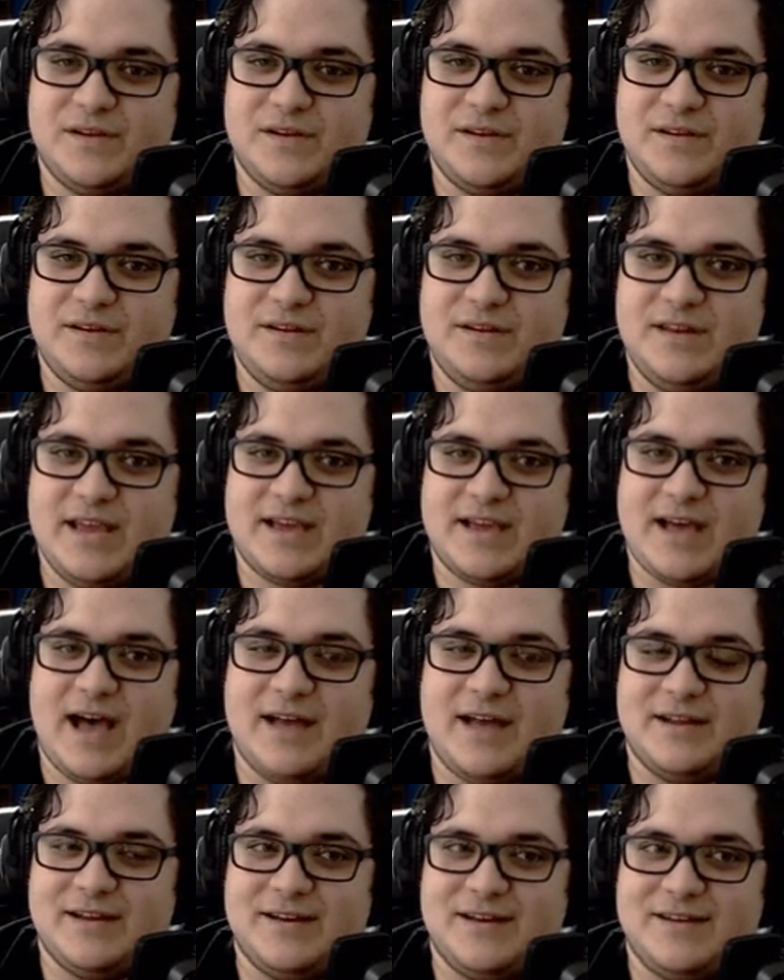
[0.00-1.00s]
Nick
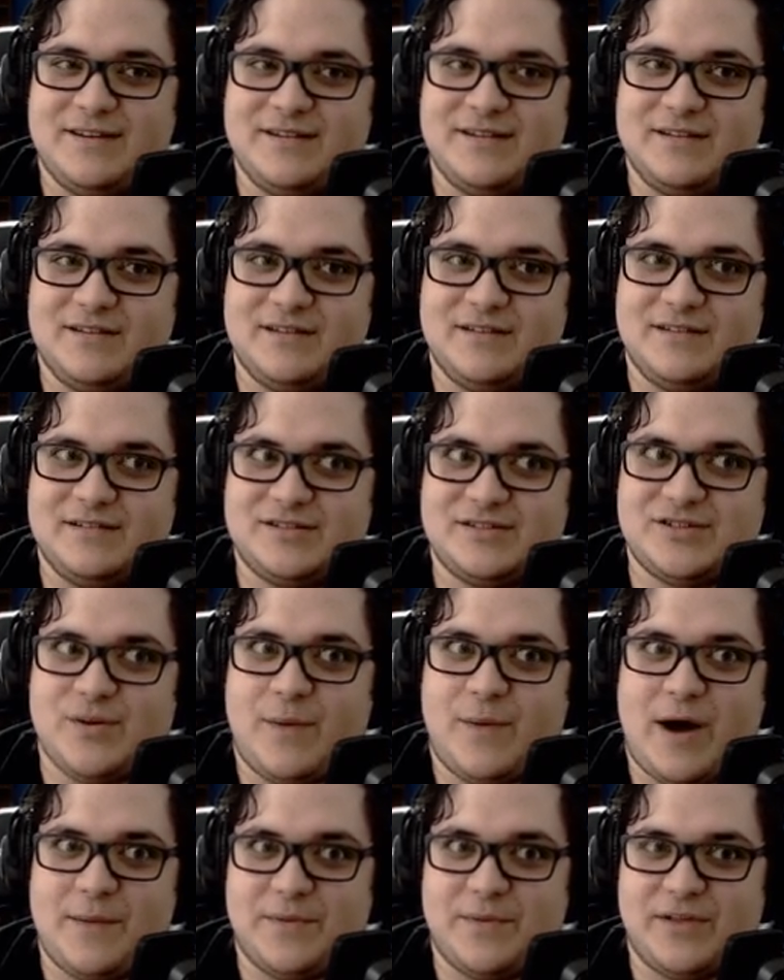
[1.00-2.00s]
got so
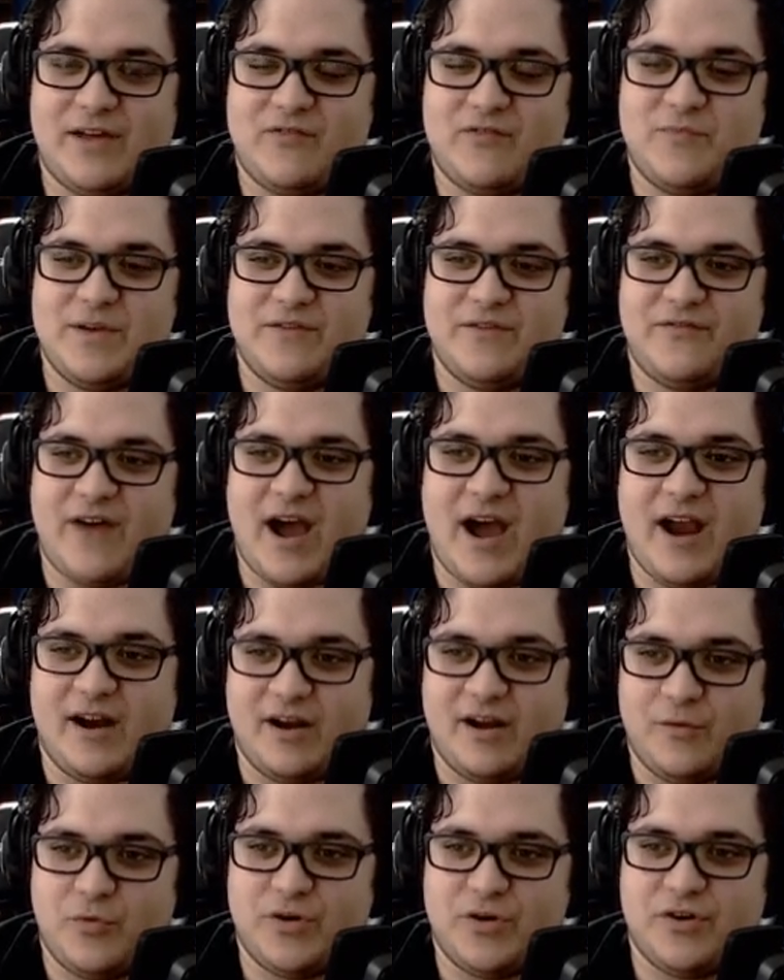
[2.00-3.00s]
popular after being fired.
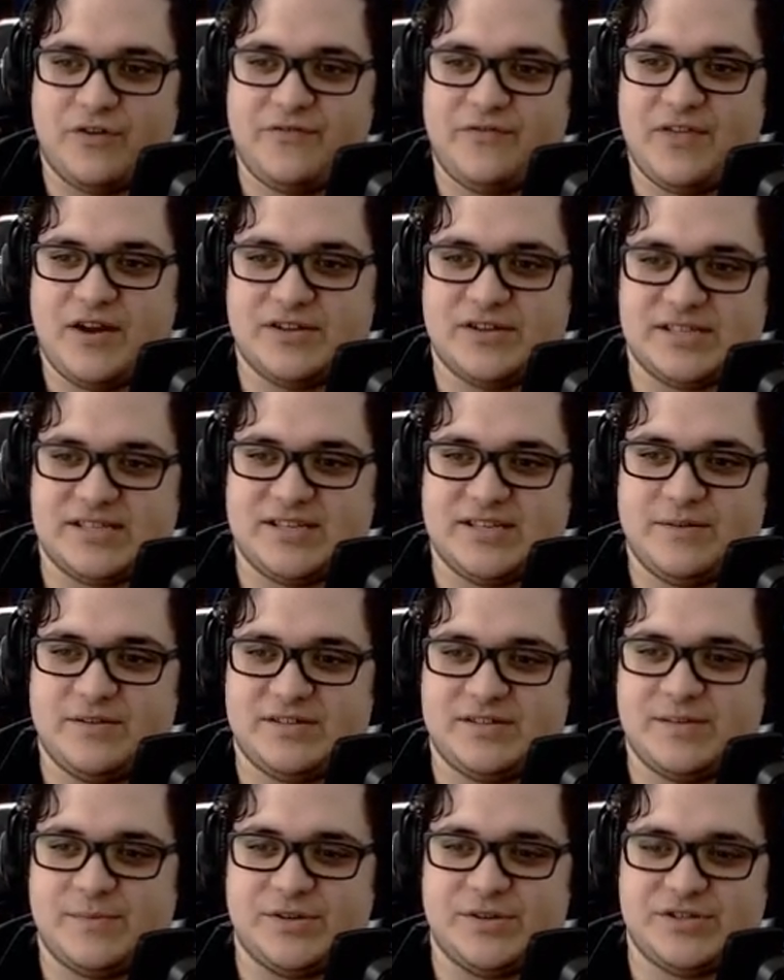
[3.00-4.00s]
I wonder if there's a
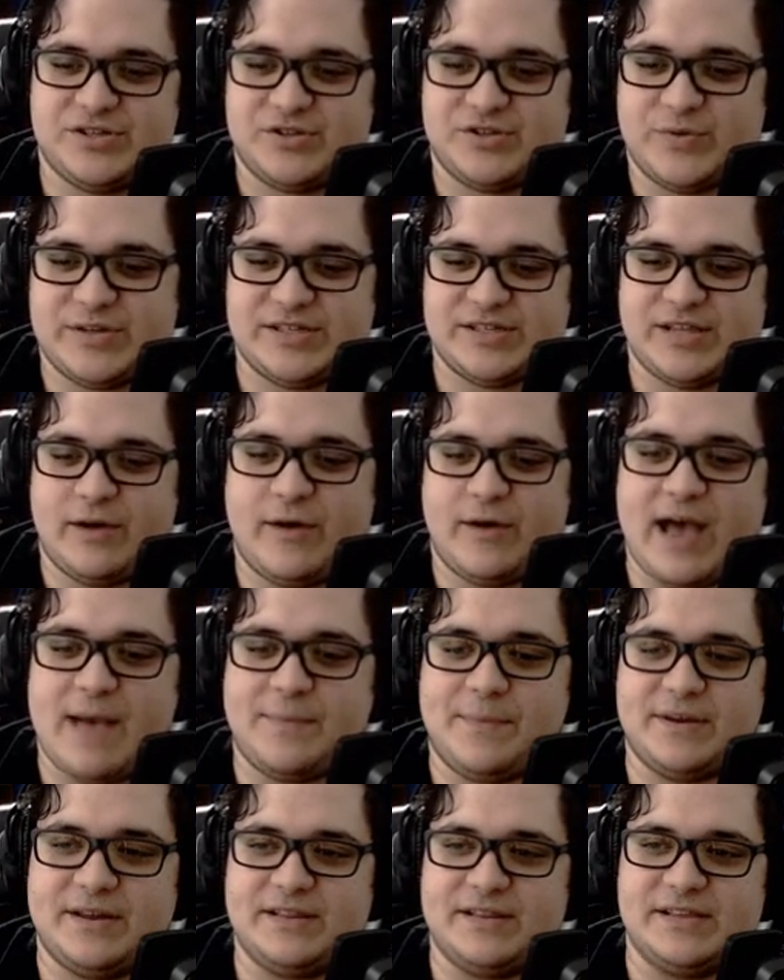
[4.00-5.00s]
similar situation that will
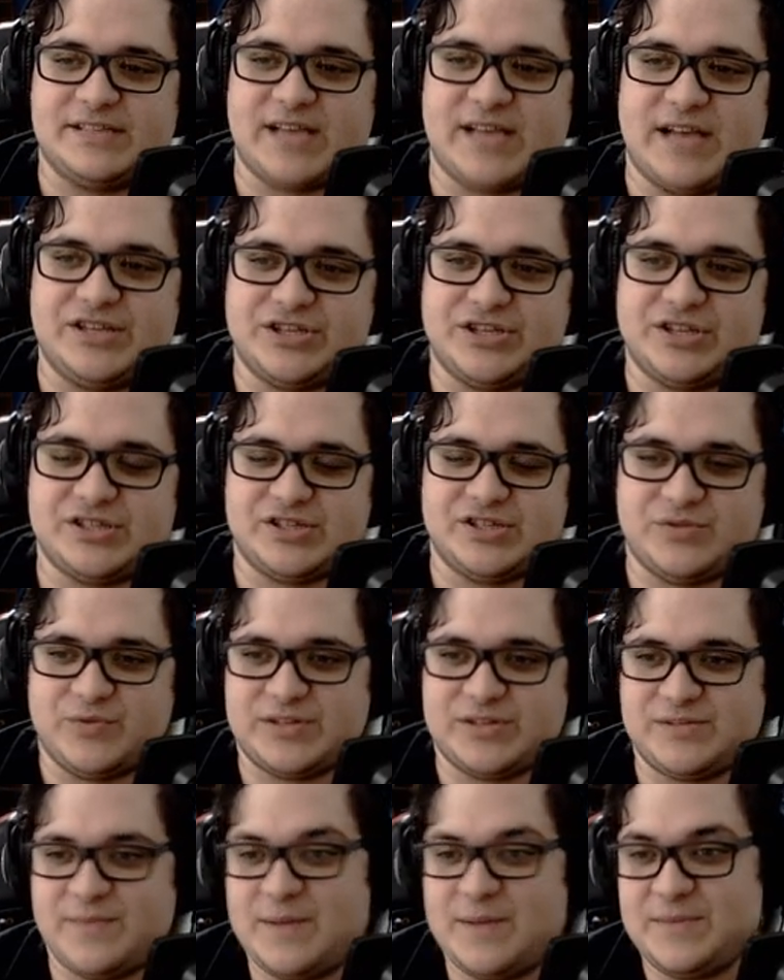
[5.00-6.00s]
happen in this I G N
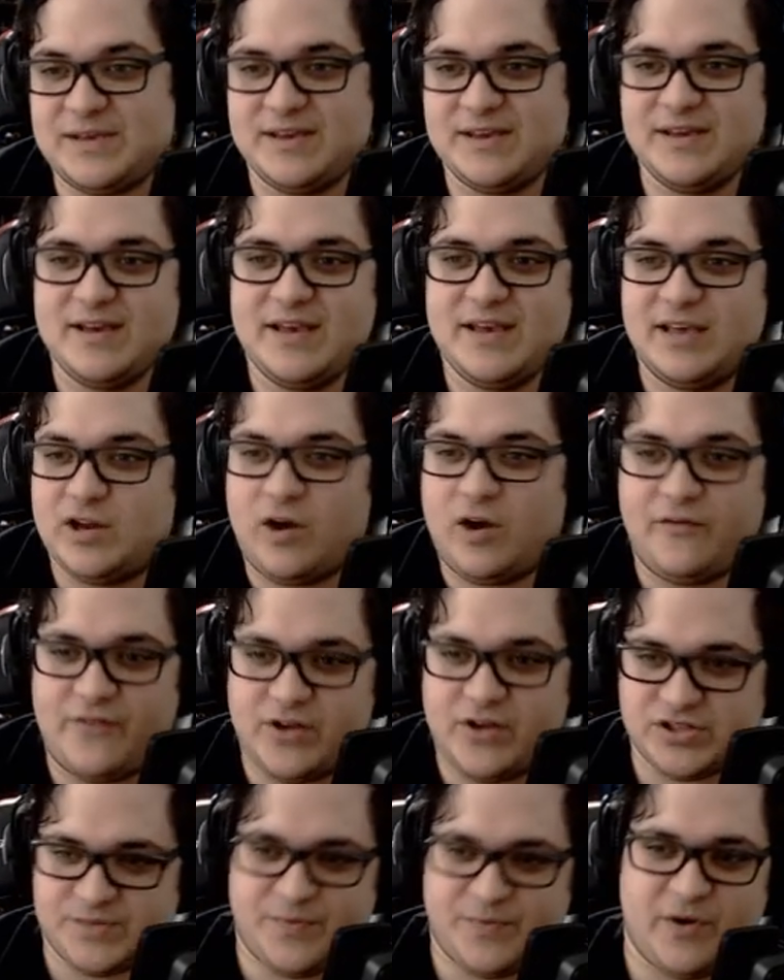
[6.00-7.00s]
situation. Maybe it all
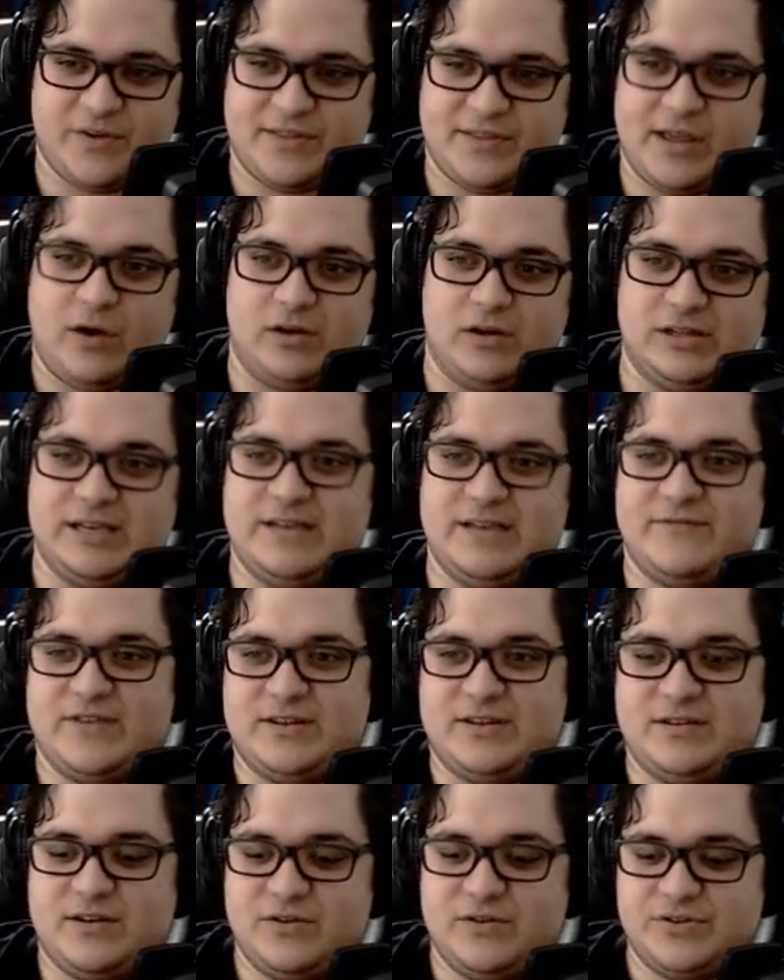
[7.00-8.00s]
falls apart. They all leave
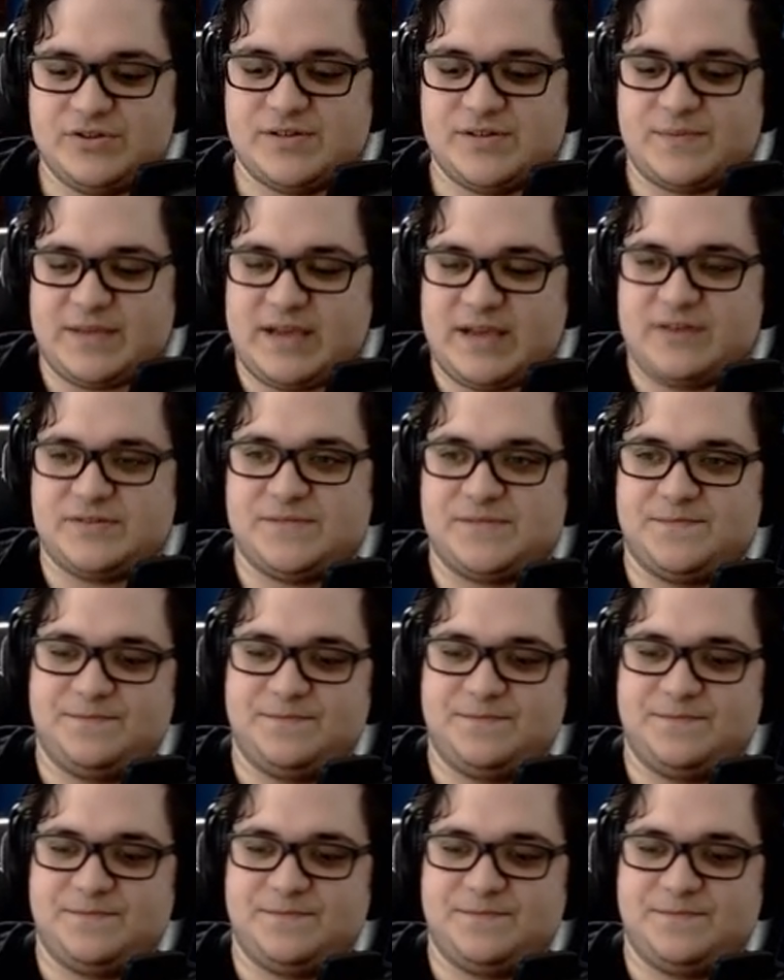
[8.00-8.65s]
and go do something else.